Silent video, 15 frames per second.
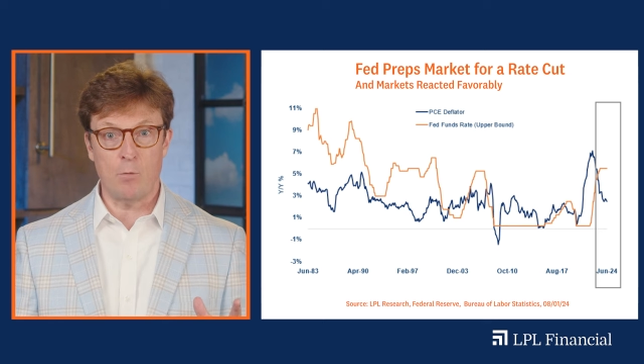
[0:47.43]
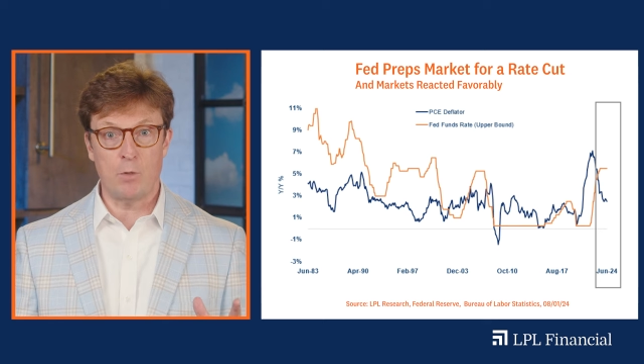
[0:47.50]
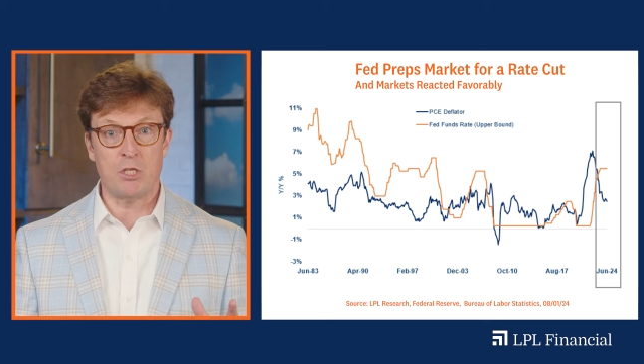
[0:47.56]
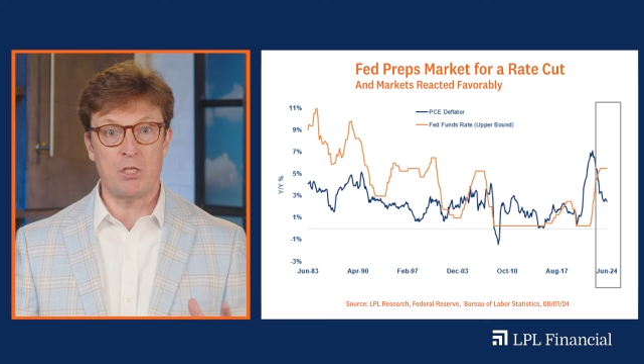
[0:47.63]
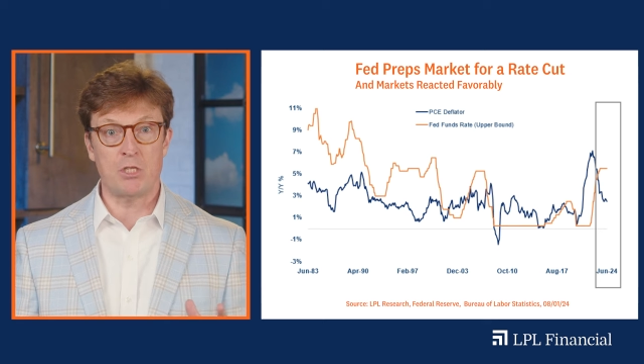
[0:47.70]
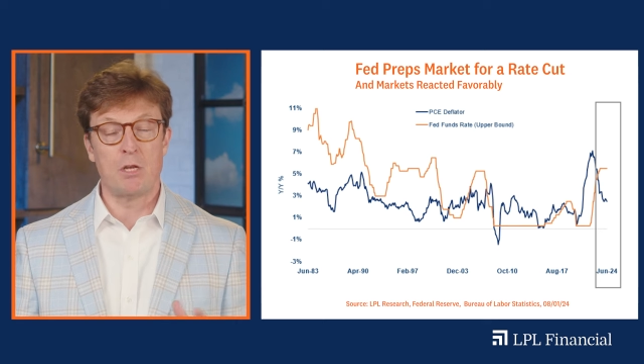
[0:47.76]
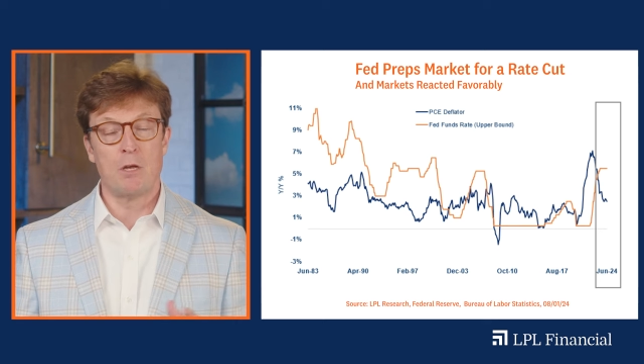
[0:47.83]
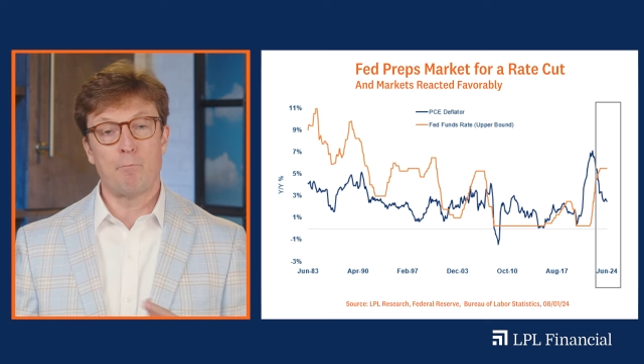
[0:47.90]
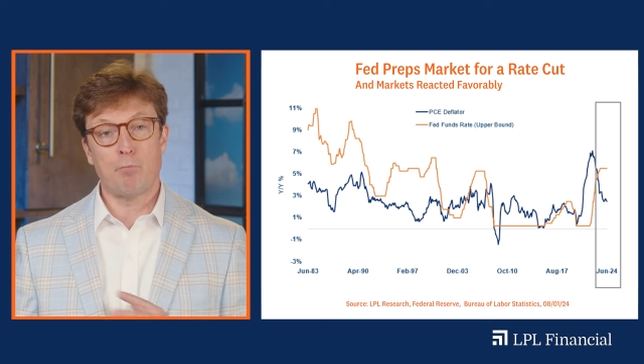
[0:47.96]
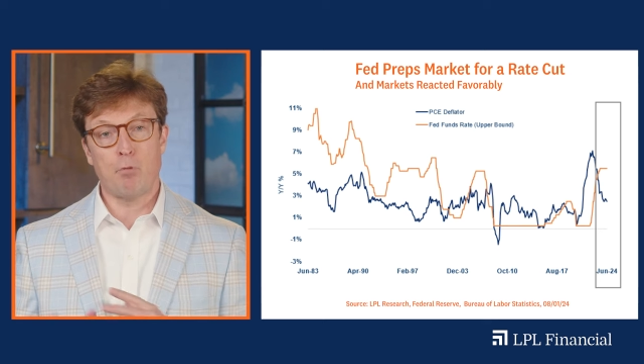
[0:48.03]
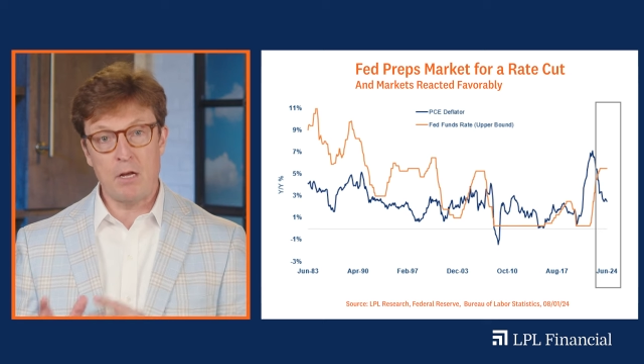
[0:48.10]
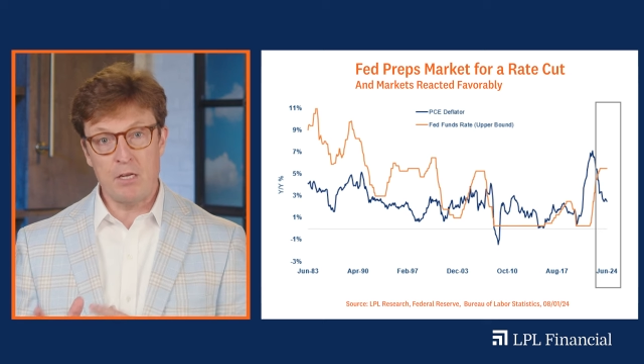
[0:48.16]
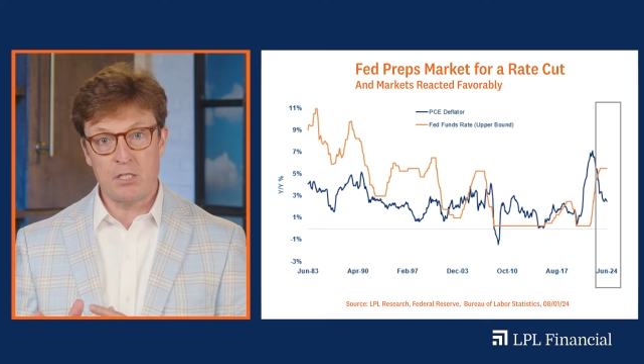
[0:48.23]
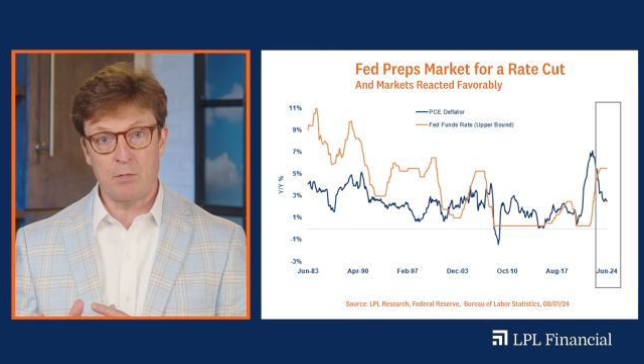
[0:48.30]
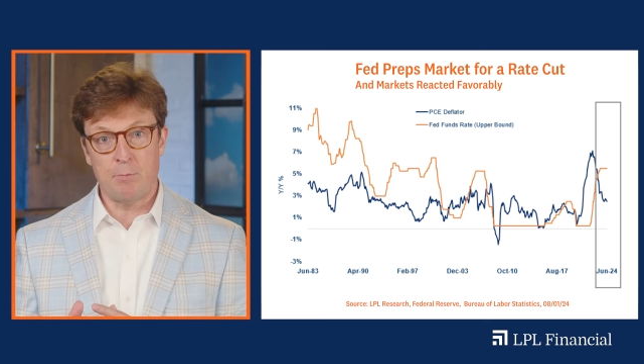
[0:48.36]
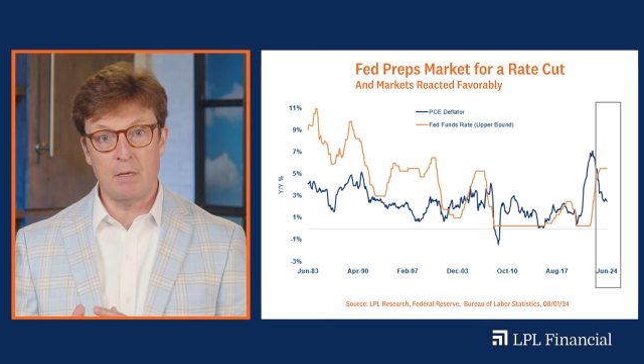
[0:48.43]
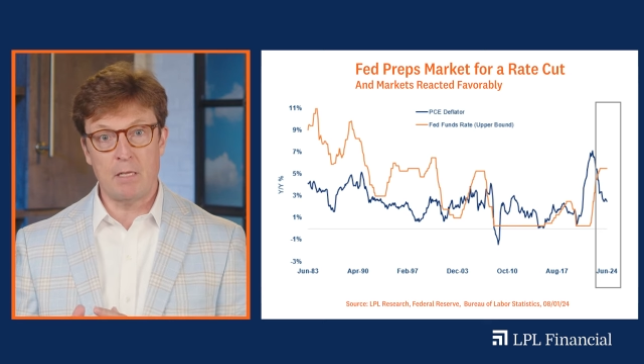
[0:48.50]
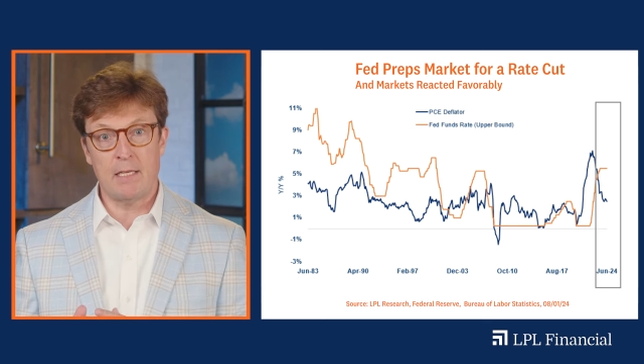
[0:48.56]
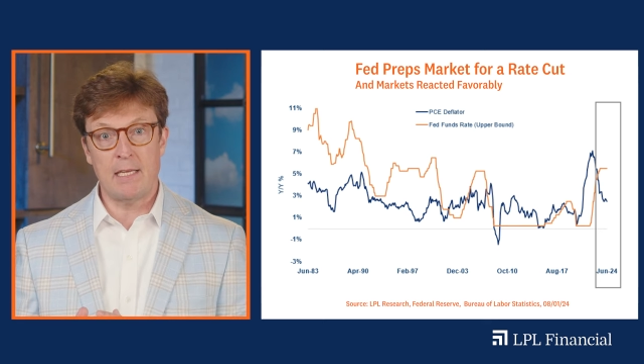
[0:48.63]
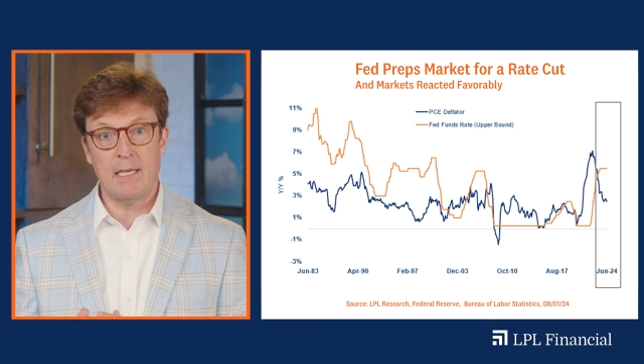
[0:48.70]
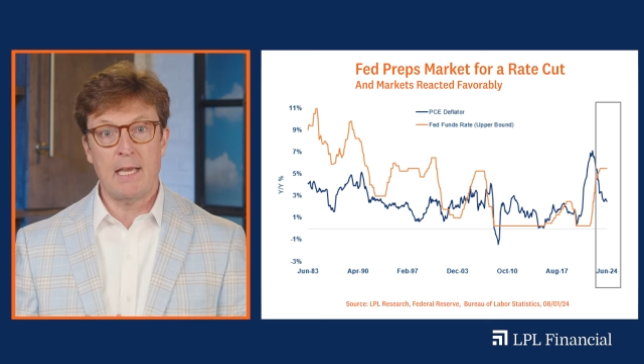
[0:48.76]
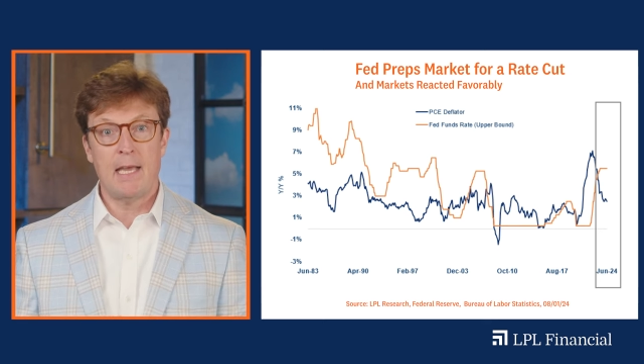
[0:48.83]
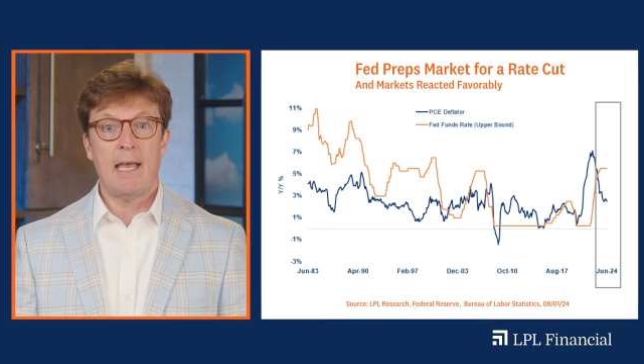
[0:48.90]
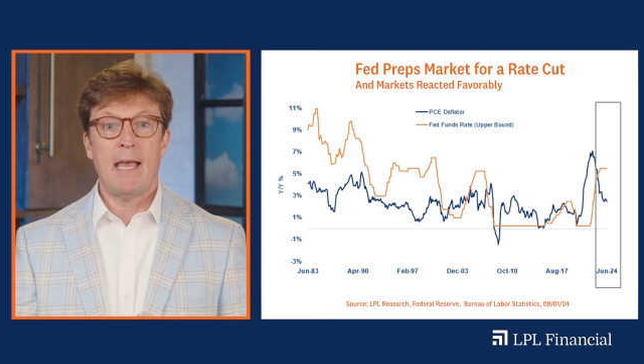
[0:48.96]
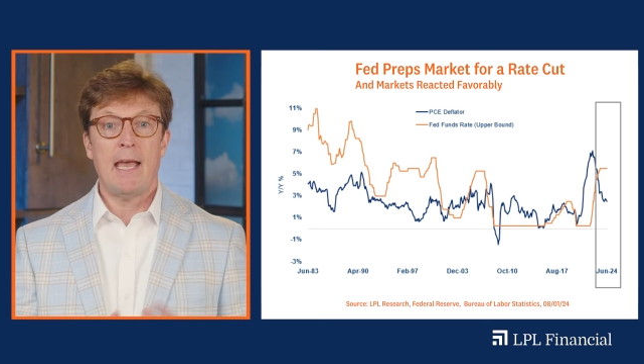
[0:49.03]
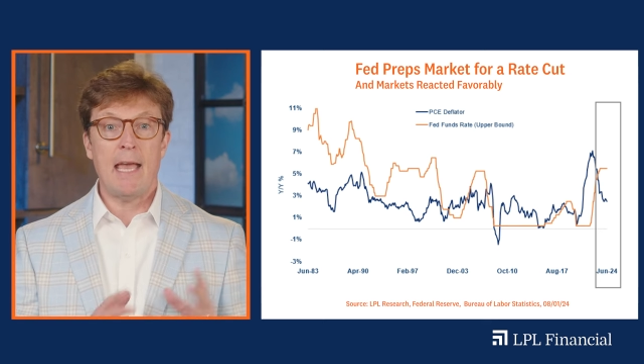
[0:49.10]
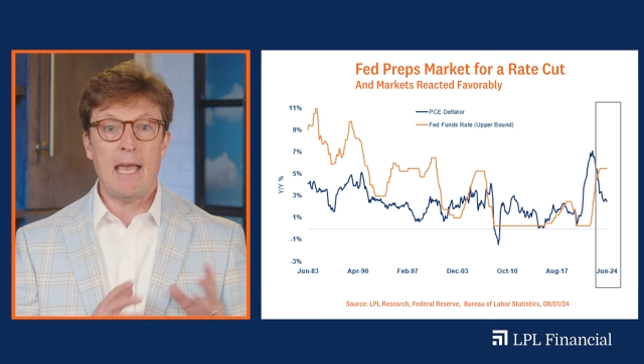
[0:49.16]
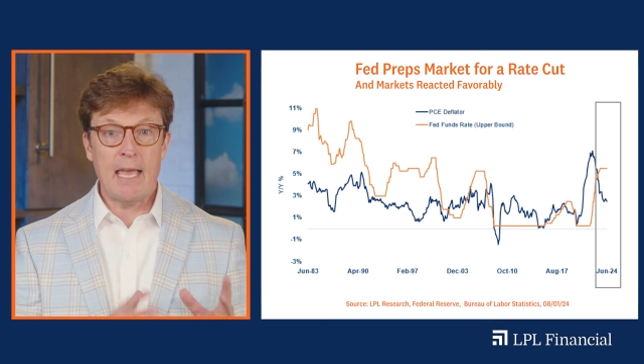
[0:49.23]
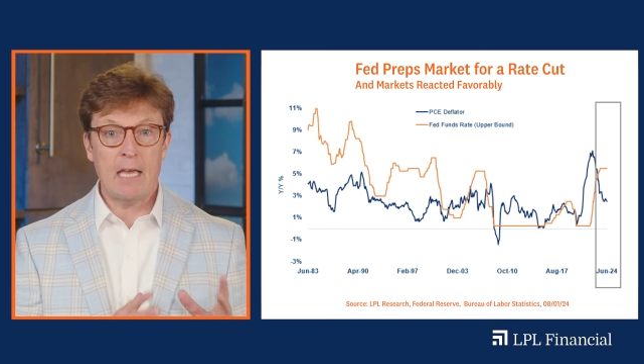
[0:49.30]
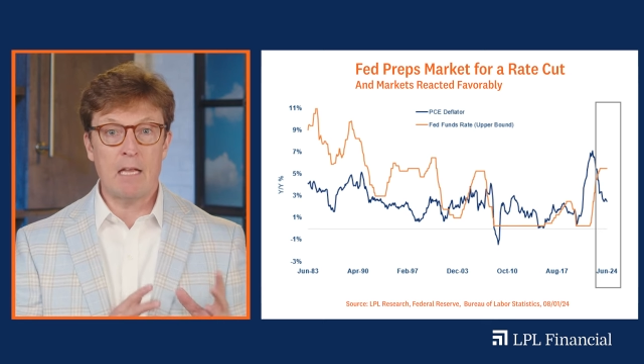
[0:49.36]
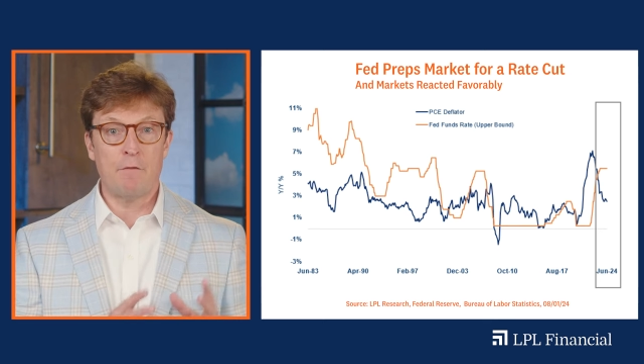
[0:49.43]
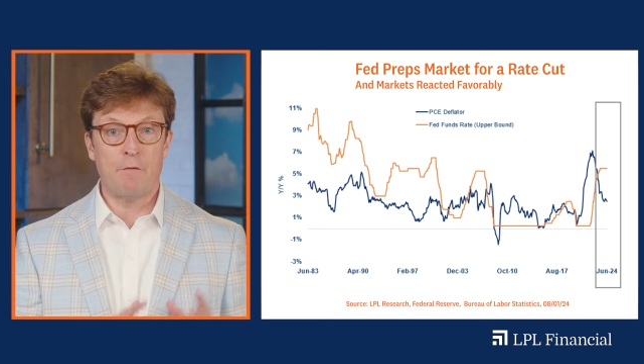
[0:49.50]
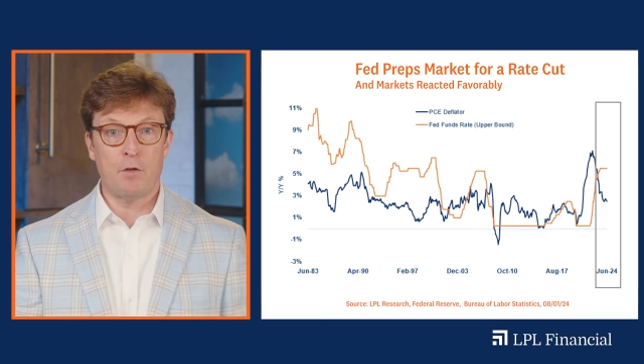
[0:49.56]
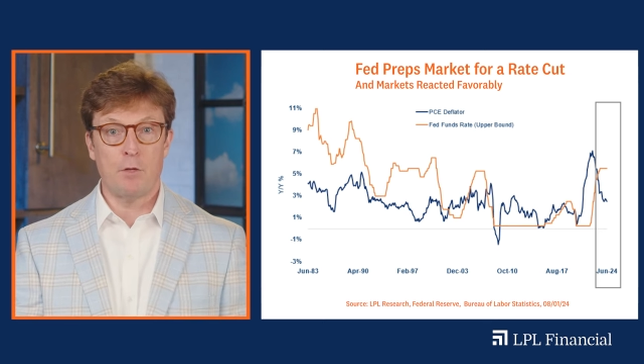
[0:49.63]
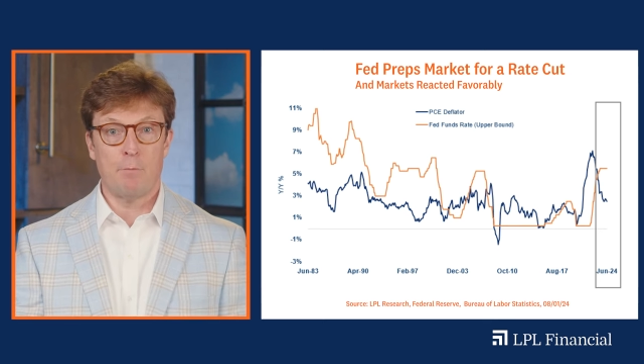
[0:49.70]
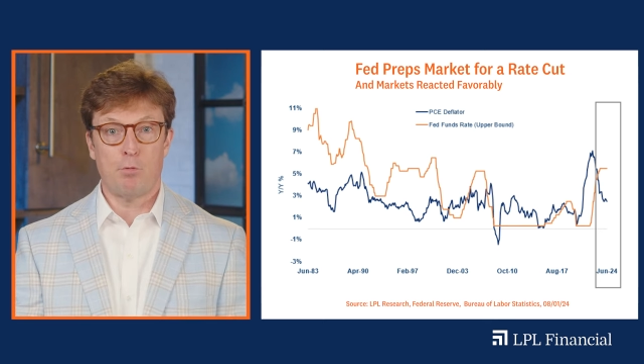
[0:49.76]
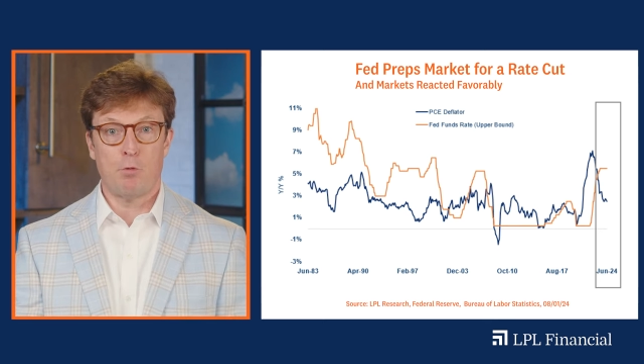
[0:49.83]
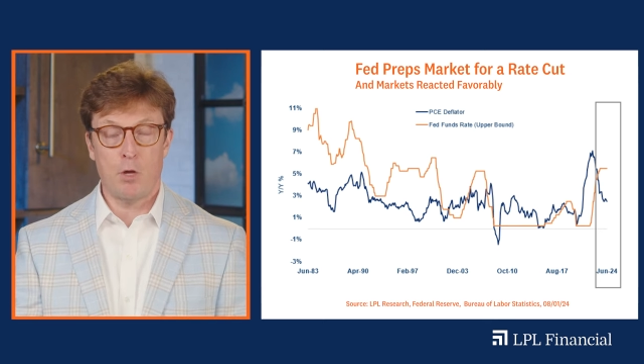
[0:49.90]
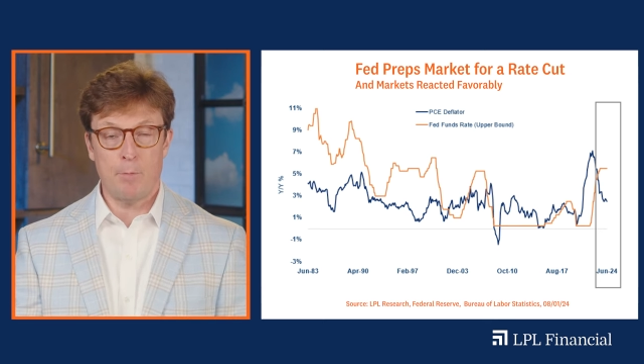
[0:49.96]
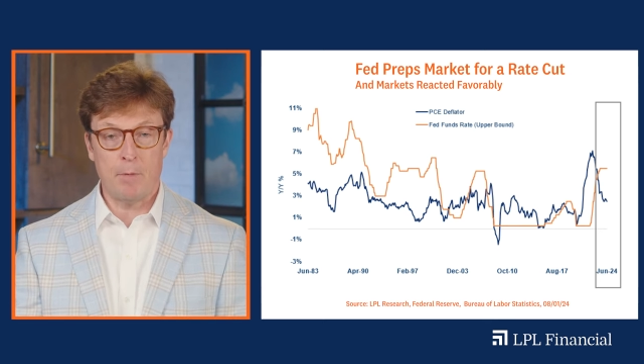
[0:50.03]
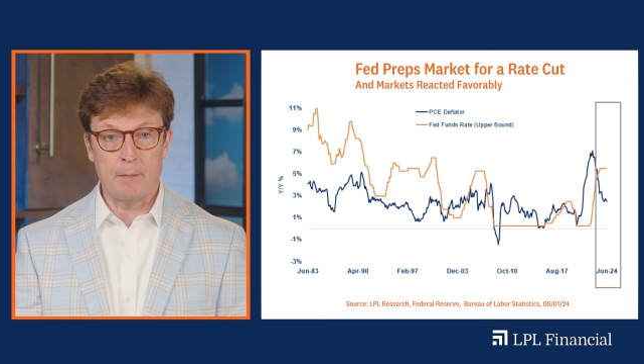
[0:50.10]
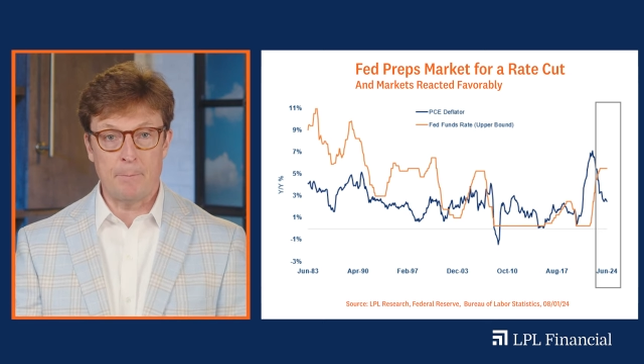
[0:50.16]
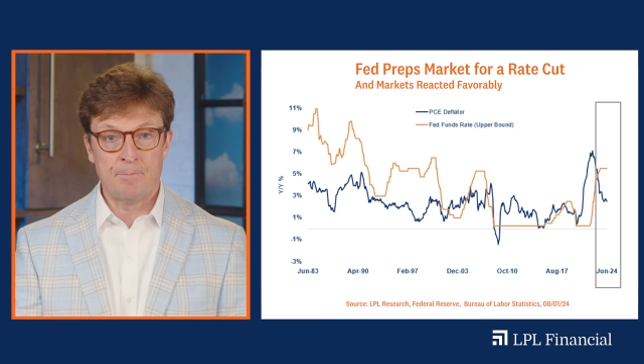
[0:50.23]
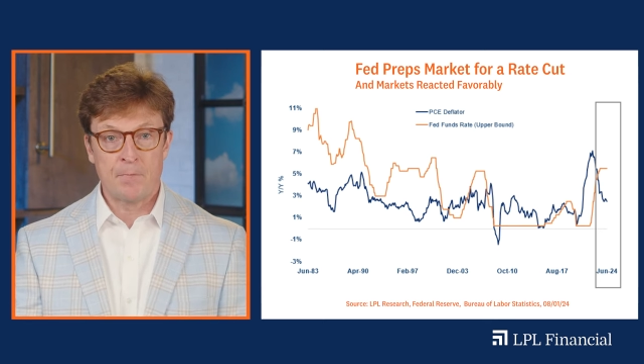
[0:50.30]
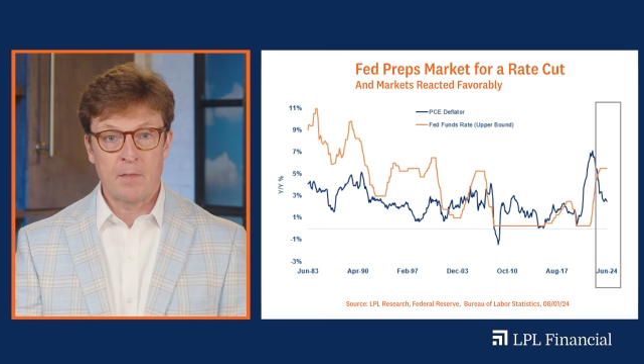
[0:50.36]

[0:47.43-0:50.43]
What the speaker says: which is price stability and full employment.